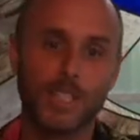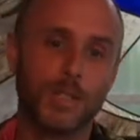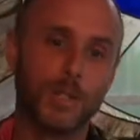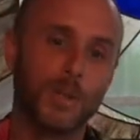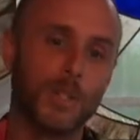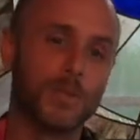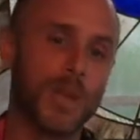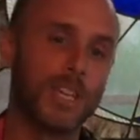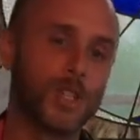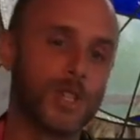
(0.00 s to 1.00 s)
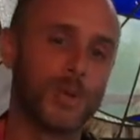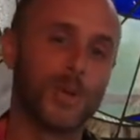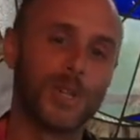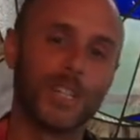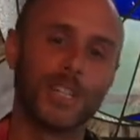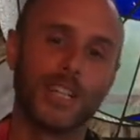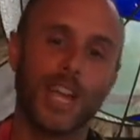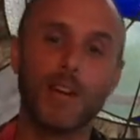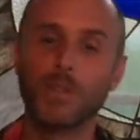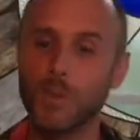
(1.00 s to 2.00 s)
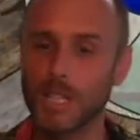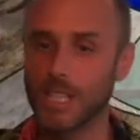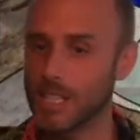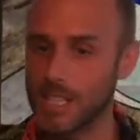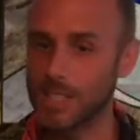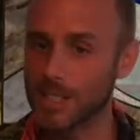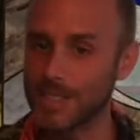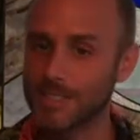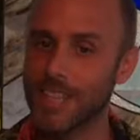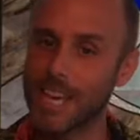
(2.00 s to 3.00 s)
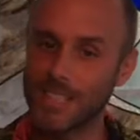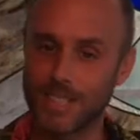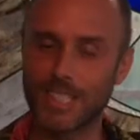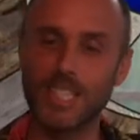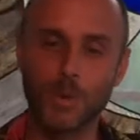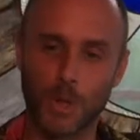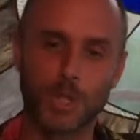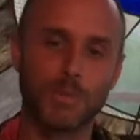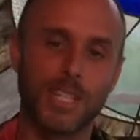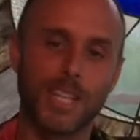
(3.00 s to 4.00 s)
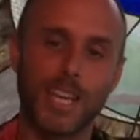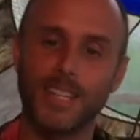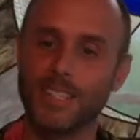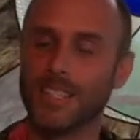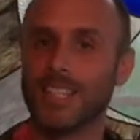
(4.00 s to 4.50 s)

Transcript: who is making sure everyone can hear and see worship today.